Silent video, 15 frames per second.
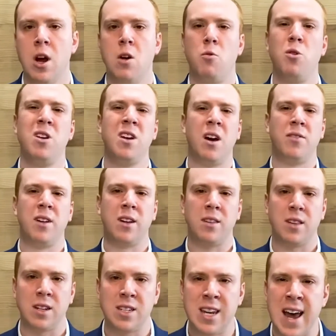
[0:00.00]
really on
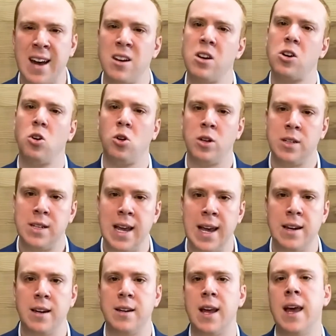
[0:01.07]
the technical and
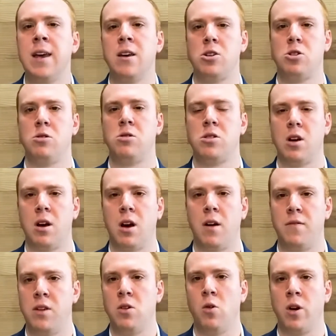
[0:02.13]
day-to-day issues
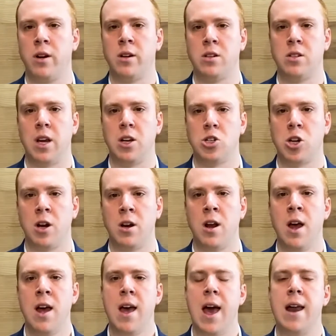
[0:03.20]
of the
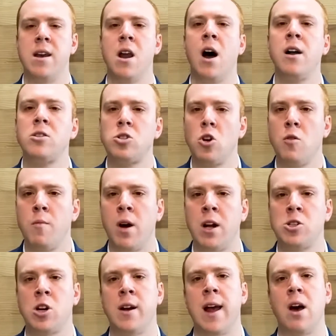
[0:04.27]
organization and not so
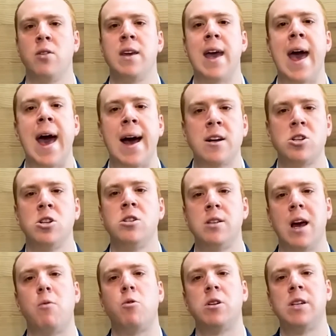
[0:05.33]
much on how the actions
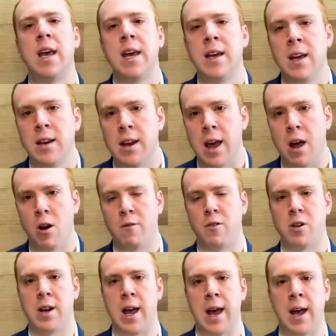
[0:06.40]
that we're taking day over
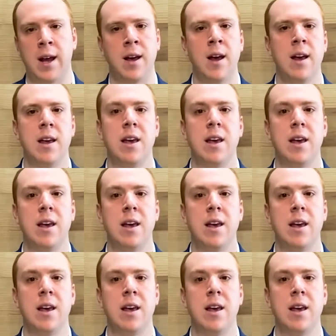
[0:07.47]
day